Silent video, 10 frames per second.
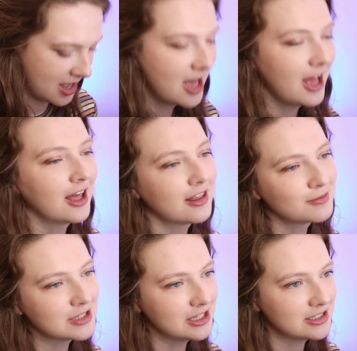And get
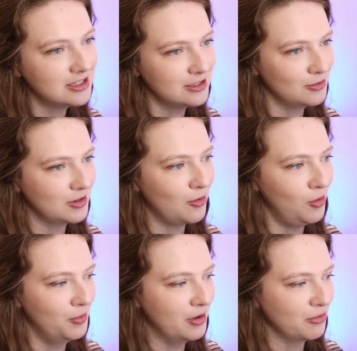them to listen to it
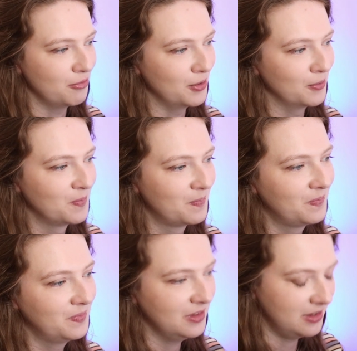all the way through.
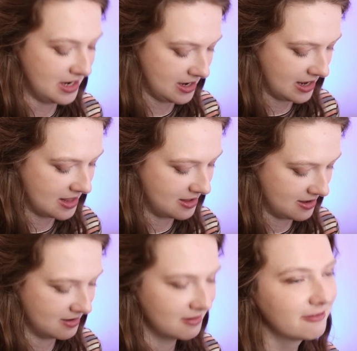Then I get the